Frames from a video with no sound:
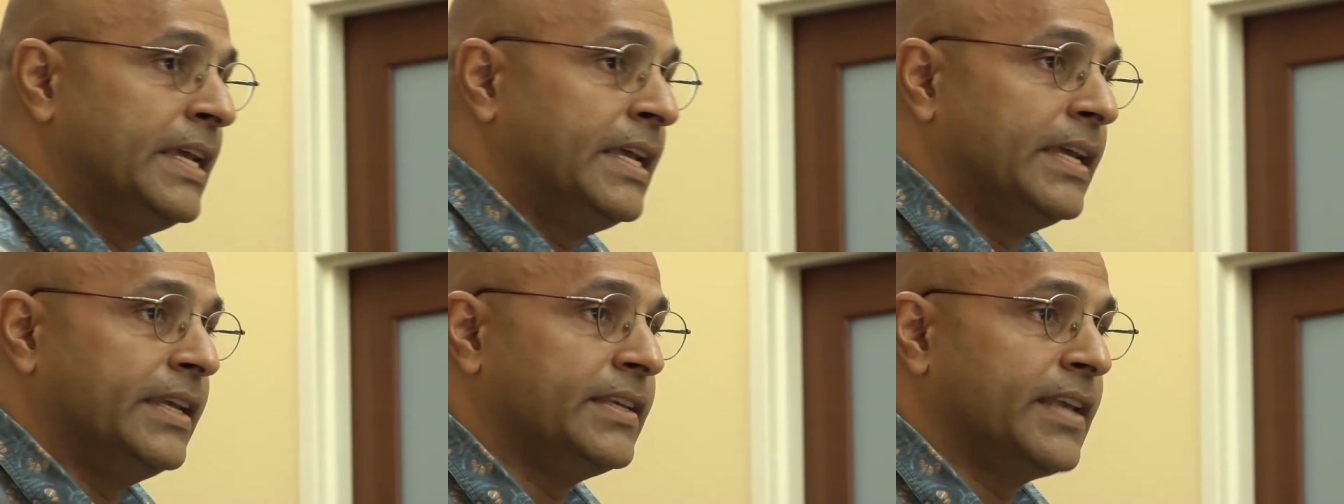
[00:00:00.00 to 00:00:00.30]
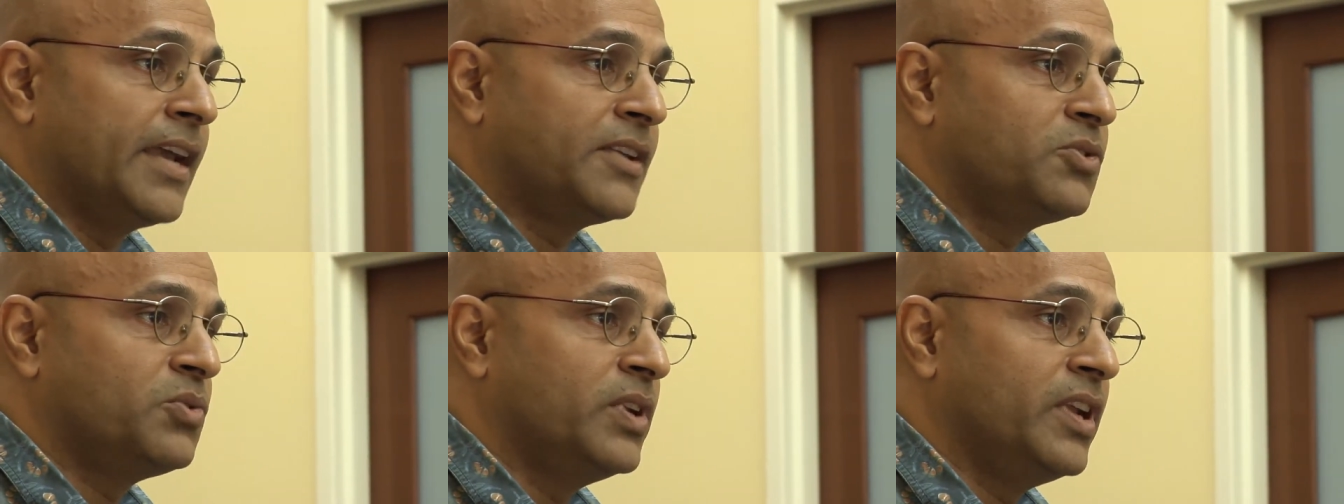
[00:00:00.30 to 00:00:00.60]
is
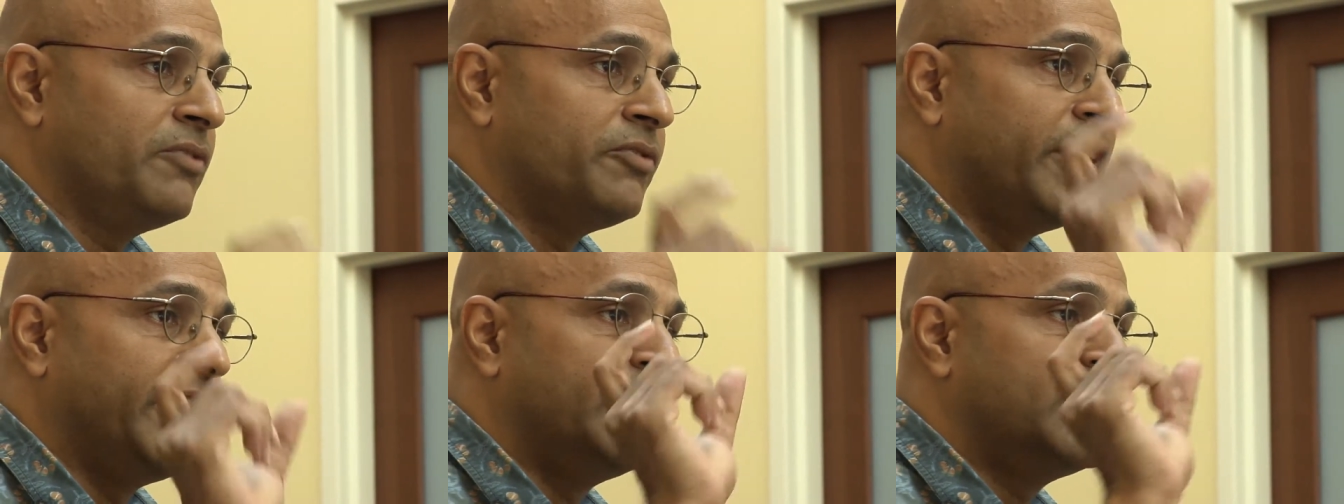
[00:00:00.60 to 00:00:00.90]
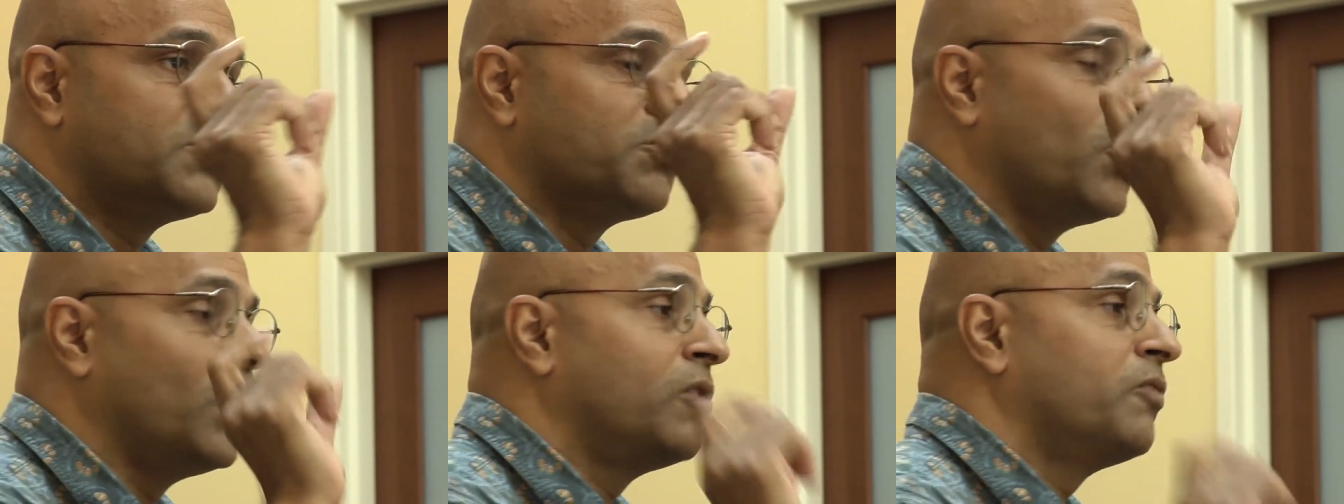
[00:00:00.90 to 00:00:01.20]
actually a very
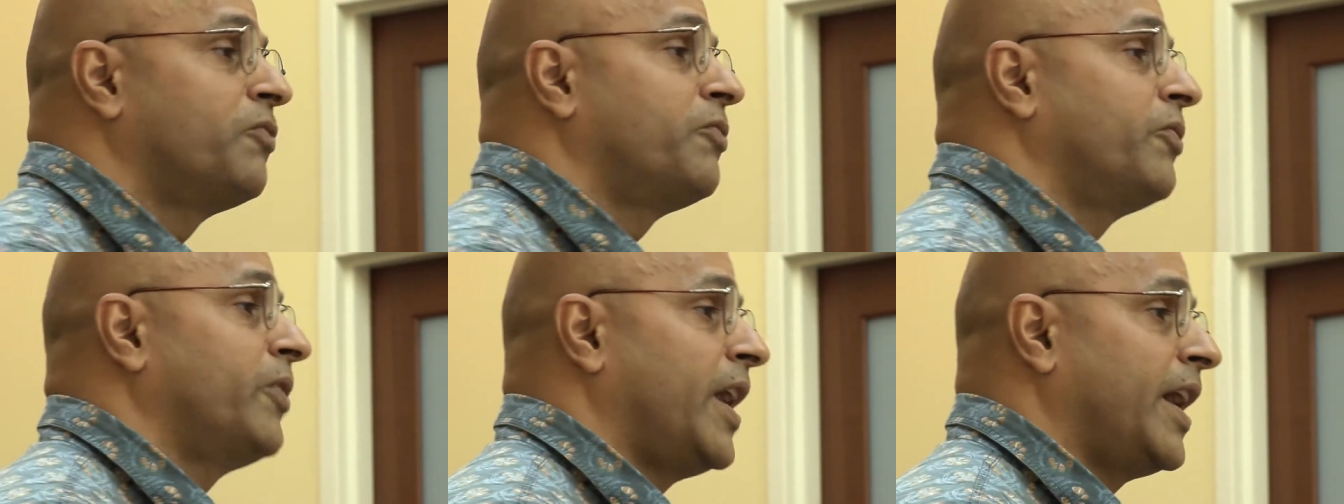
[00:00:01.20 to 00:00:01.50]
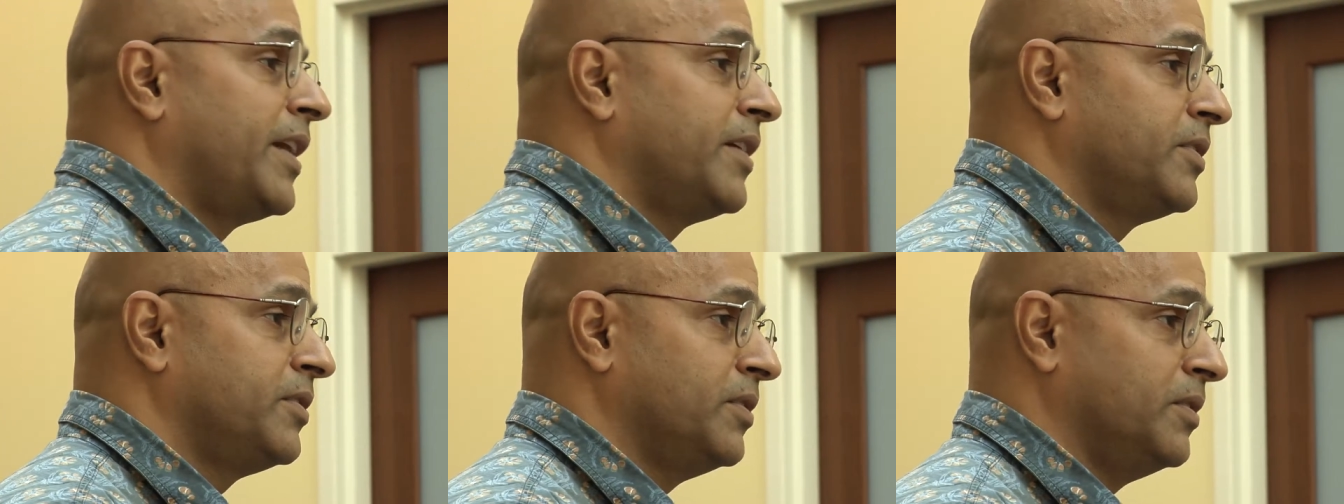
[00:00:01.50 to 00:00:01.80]
small
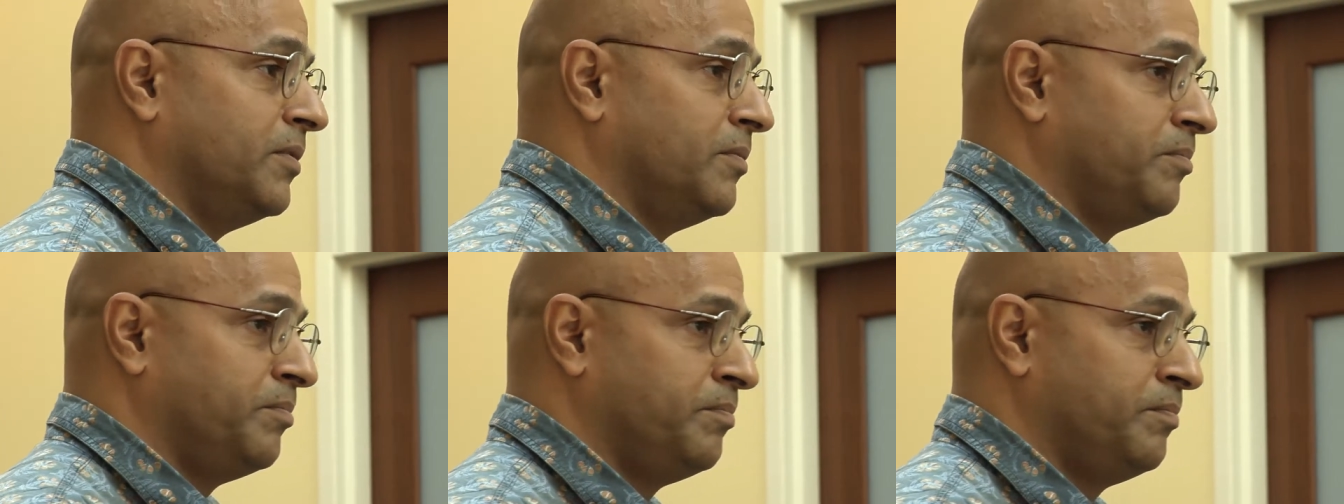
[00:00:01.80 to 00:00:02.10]
fraction